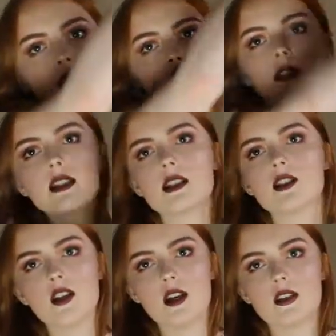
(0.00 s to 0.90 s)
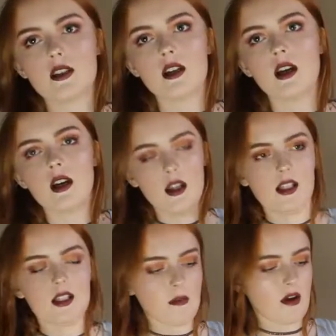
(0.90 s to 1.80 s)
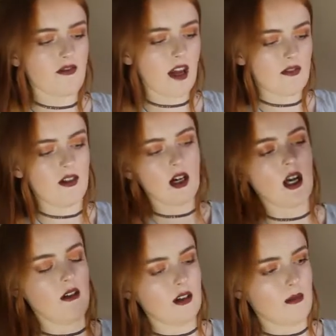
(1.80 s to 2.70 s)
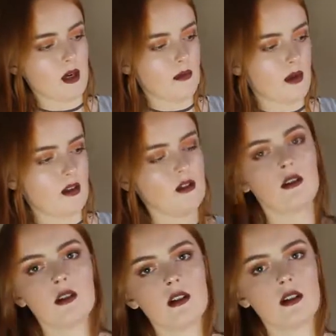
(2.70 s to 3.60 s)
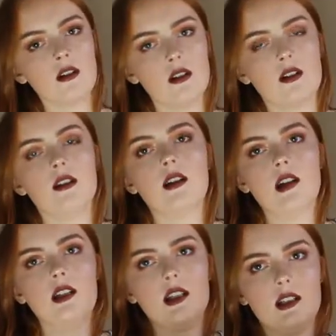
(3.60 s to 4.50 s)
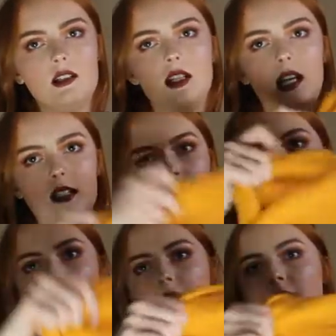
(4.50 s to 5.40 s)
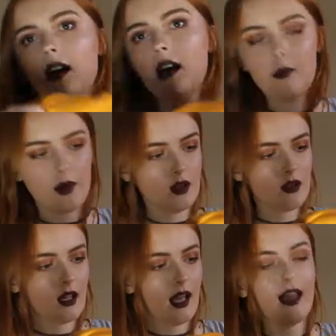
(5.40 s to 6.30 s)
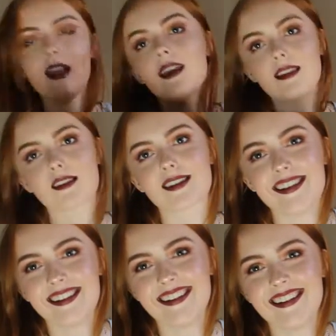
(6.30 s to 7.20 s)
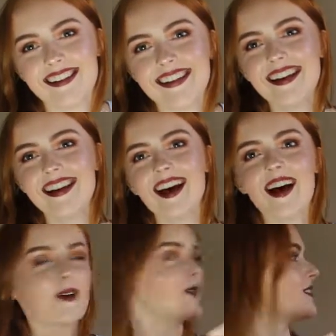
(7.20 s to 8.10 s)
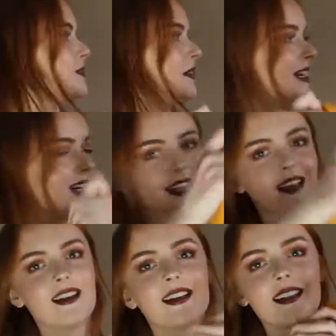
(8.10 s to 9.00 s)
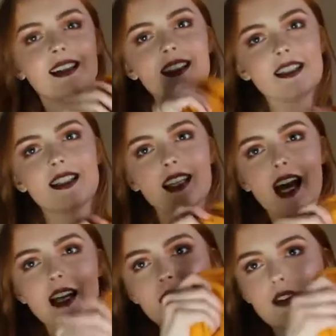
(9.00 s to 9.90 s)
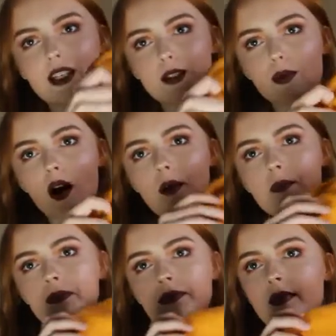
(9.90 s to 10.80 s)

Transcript: And this is like my favourite colour at the moment. And I think it does clash a bit with my hair, but who cares? I want to wear yellow. So yeah, I got this one.